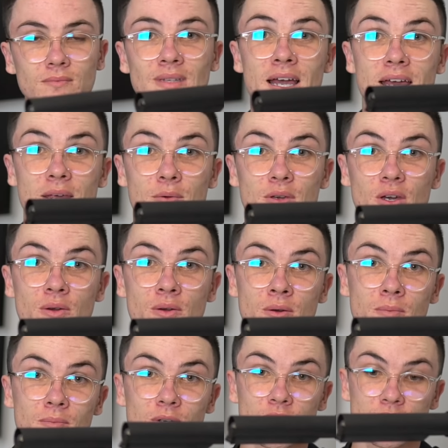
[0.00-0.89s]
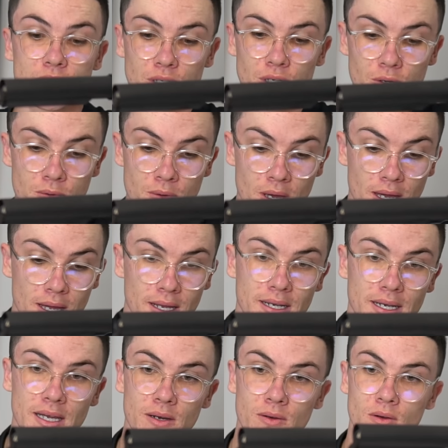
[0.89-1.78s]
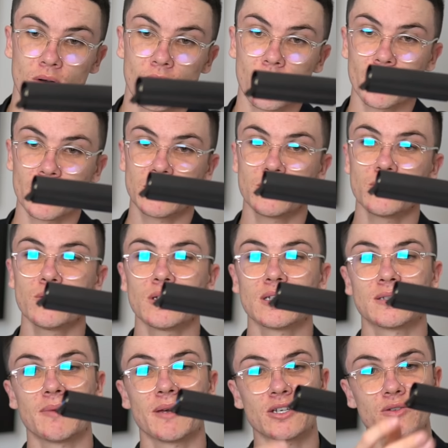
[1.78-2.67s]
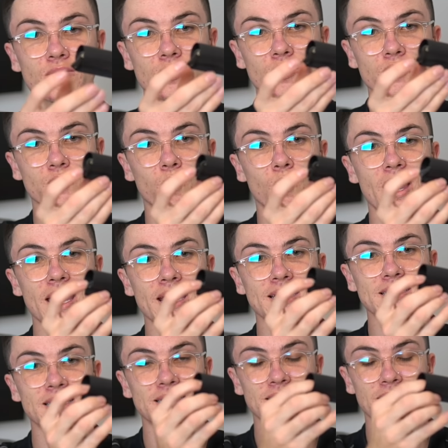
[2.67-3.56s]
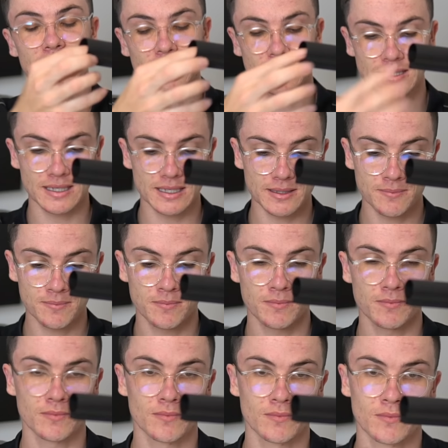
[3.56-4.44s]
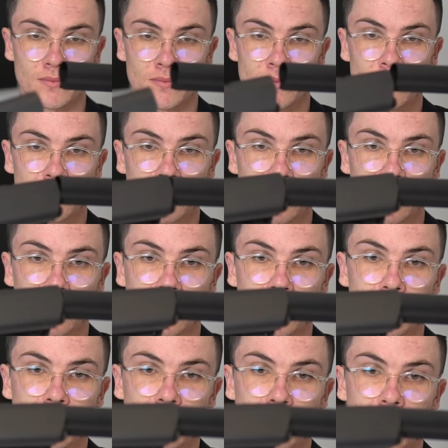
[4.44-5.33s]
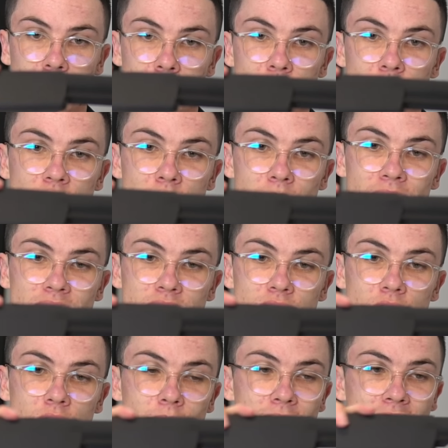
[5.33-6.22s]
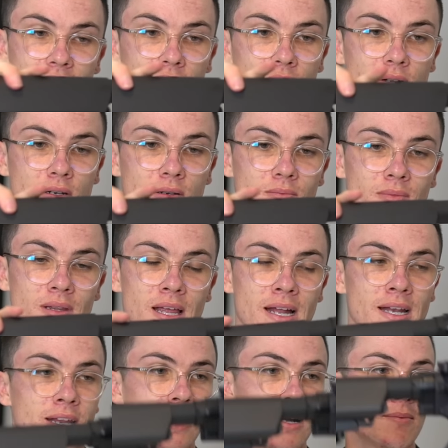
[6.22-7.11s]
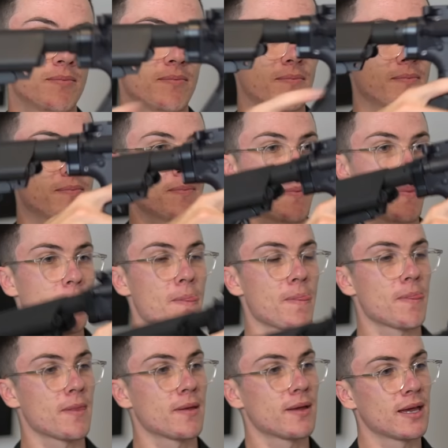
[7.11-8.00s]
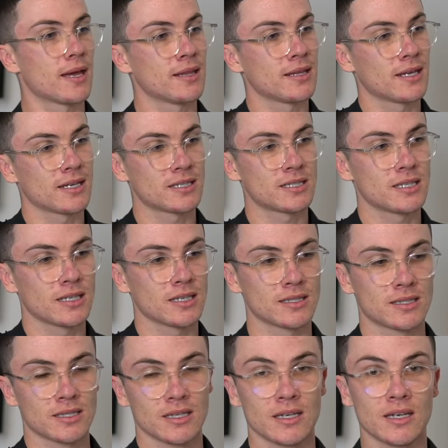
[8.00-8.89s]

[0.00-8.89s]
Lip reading: There we go, good to go. Now, all we do is make sure those wires are tucked in, put the buttstock back on, line it up, and there she is.